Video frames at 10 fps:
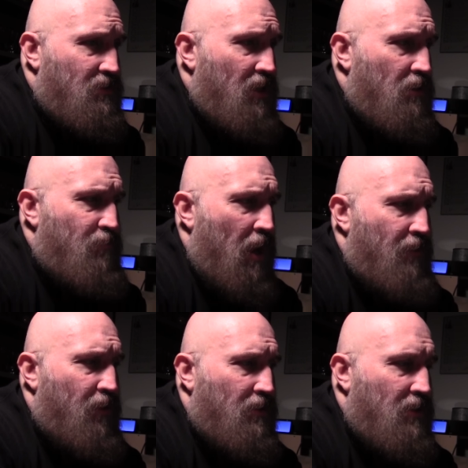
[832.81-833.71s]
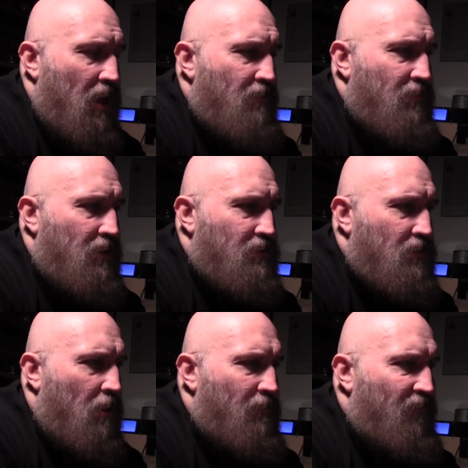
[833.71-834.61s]
telepathic
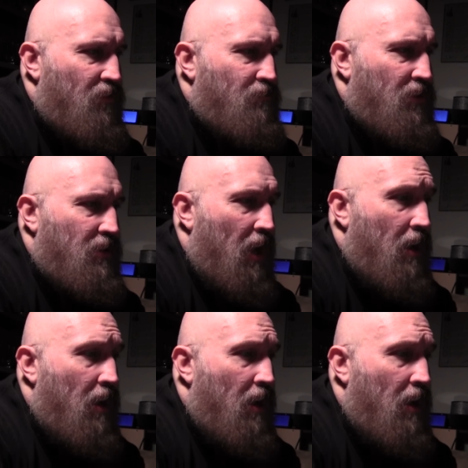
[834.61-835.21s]
gametes comfortably